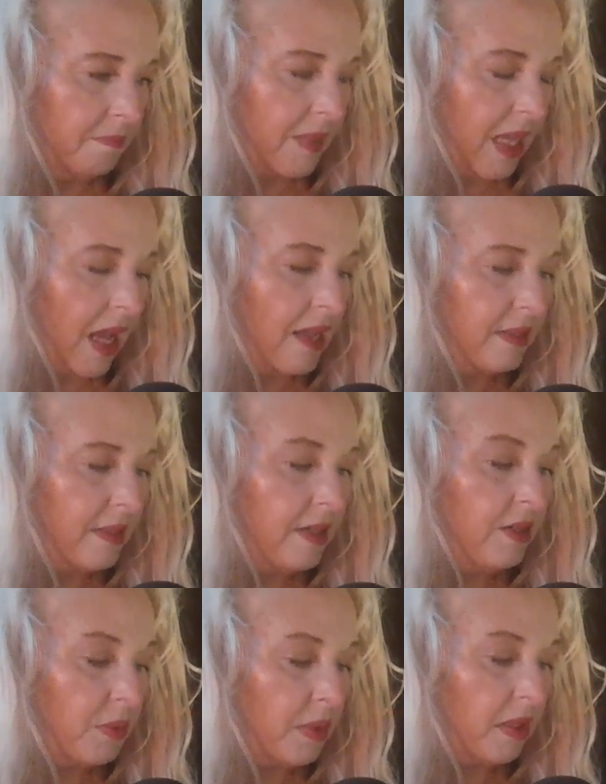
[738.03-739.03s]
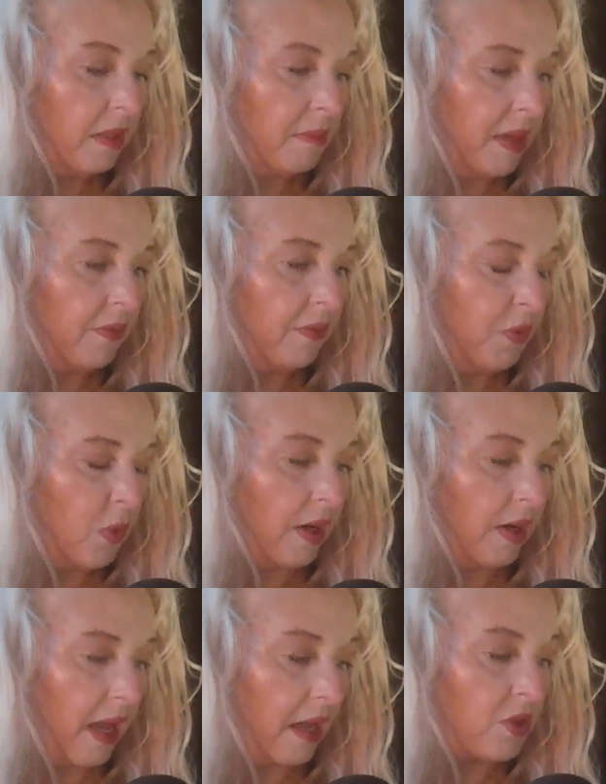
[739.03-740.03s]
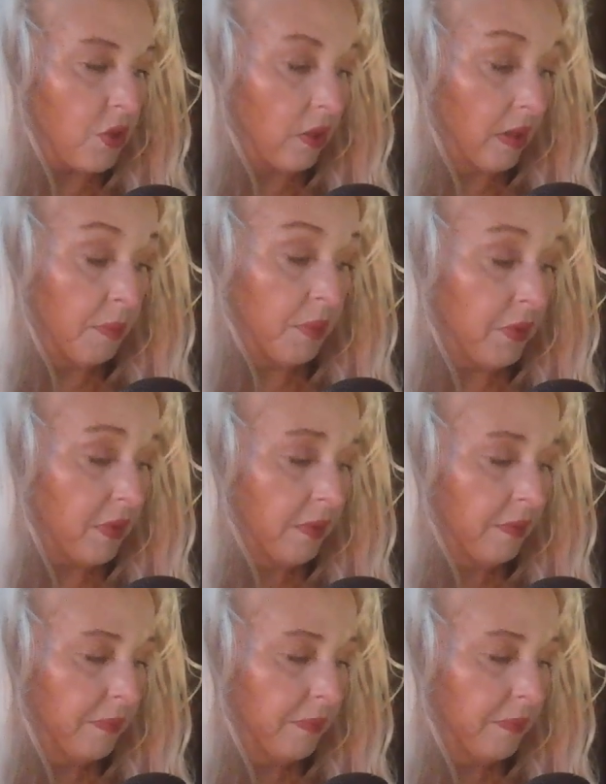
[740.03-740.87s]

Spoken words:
I see you really meant for an actual emperor.